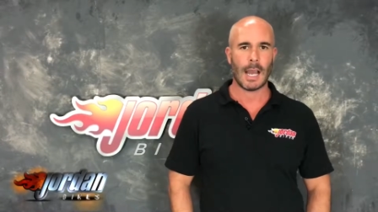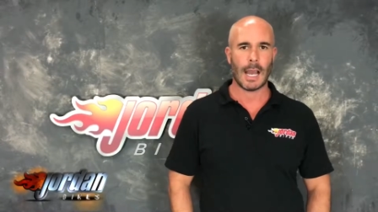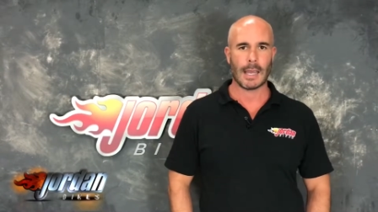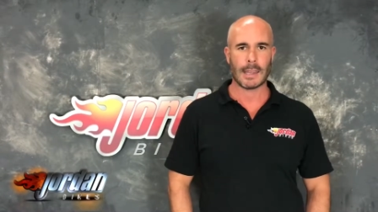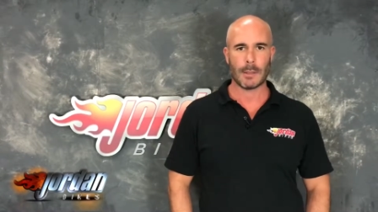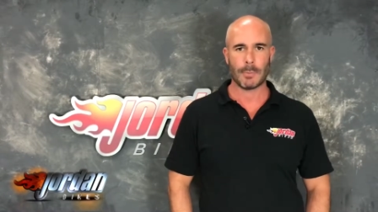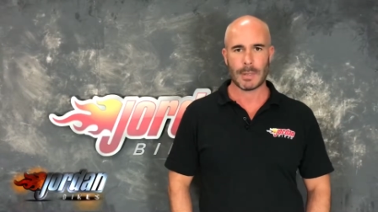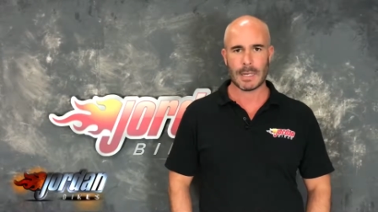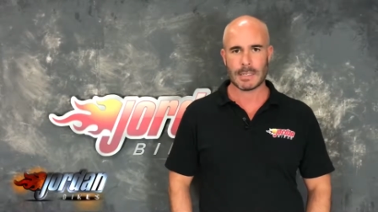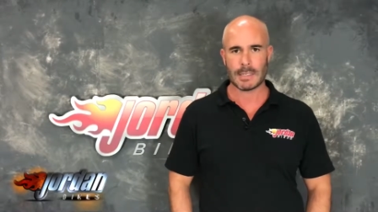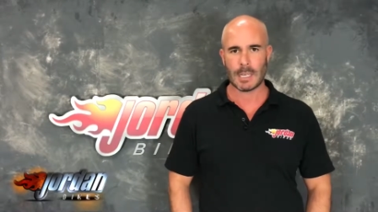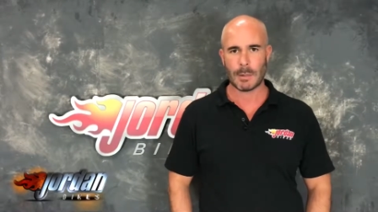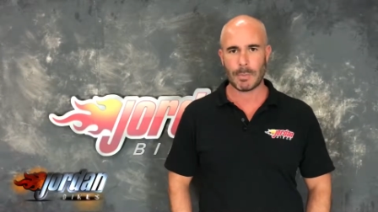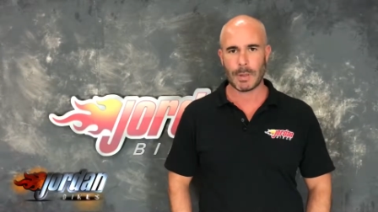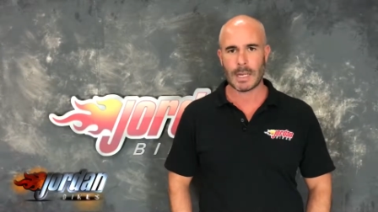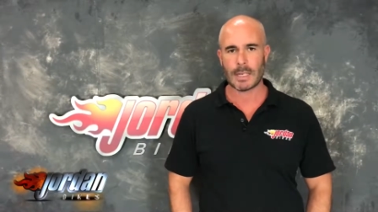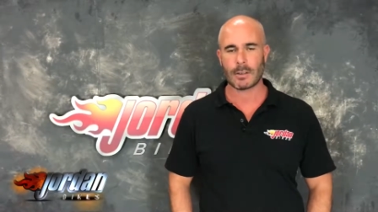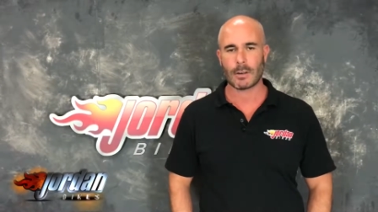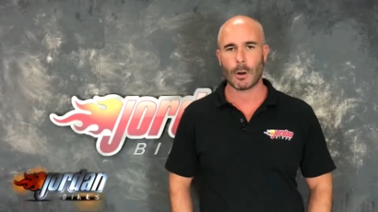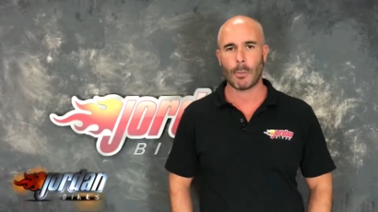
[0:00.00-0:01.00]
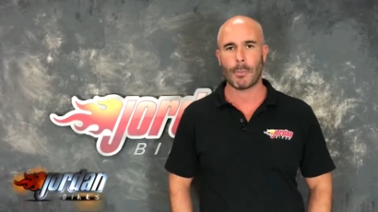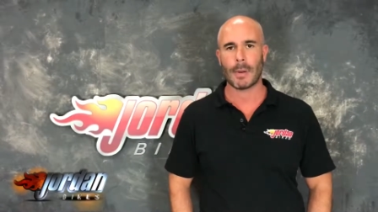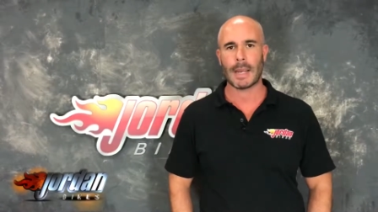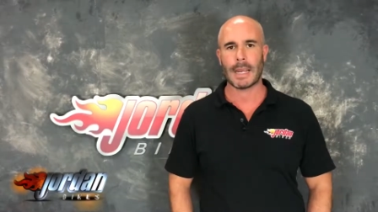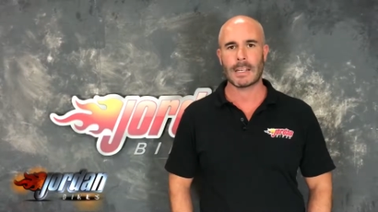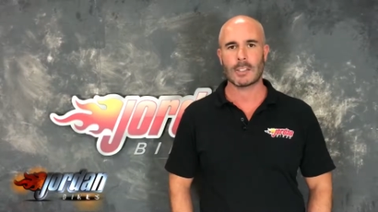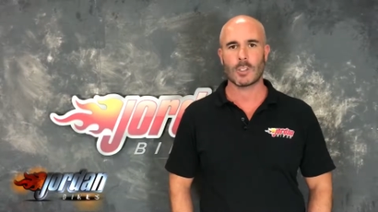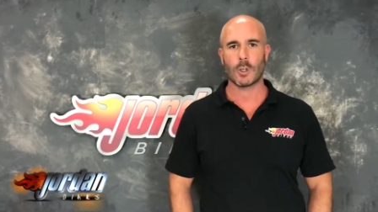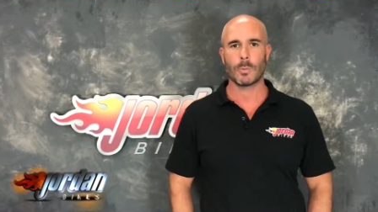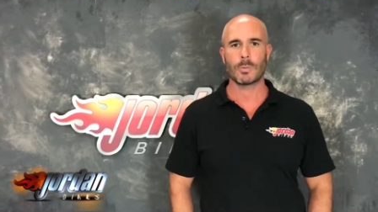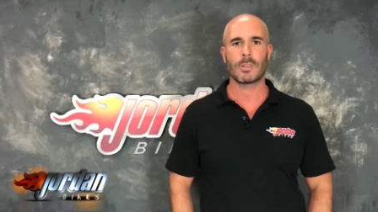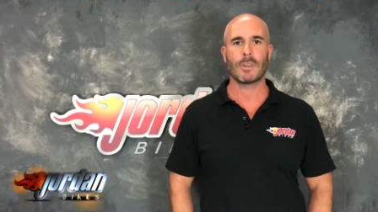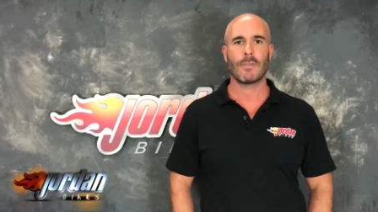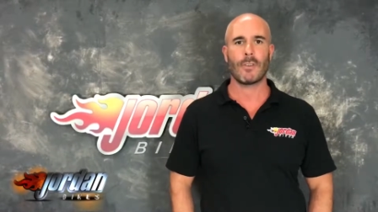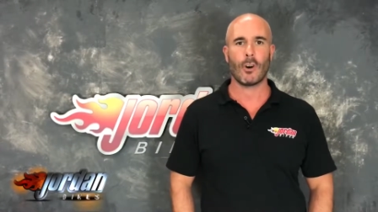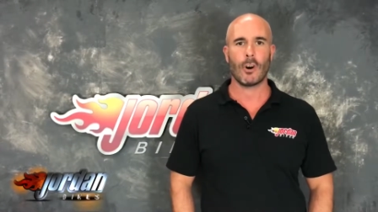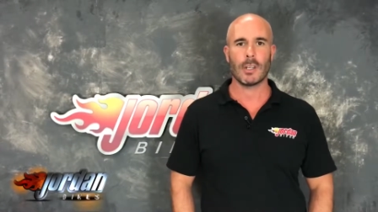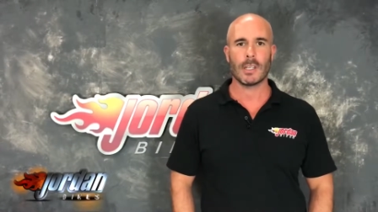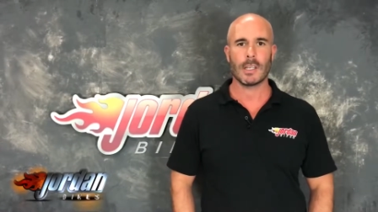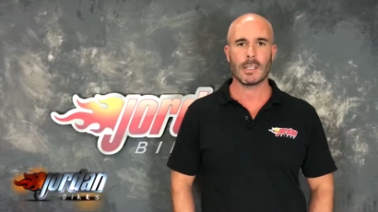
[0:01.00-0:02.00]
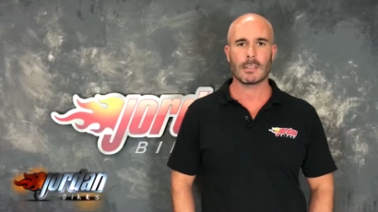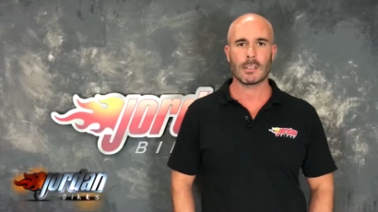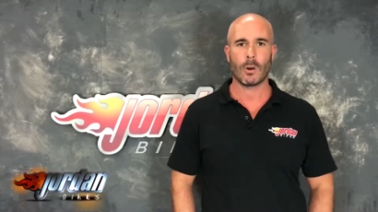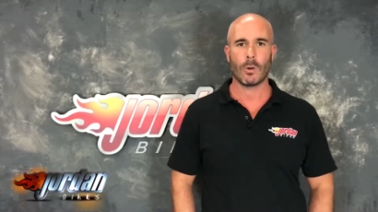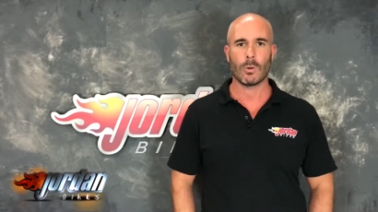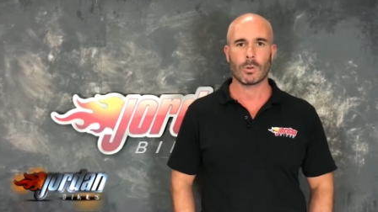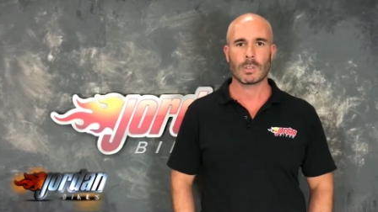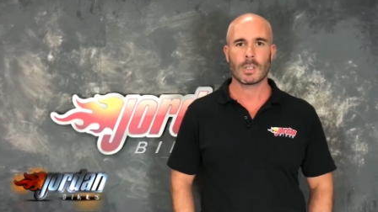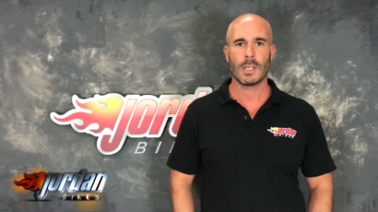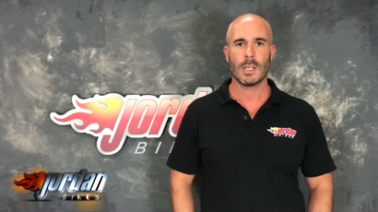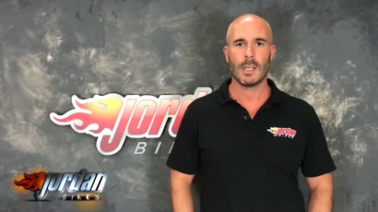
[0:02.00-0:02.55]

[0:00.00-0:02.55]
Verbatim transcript: and the PCPs are on bikes up to four years old.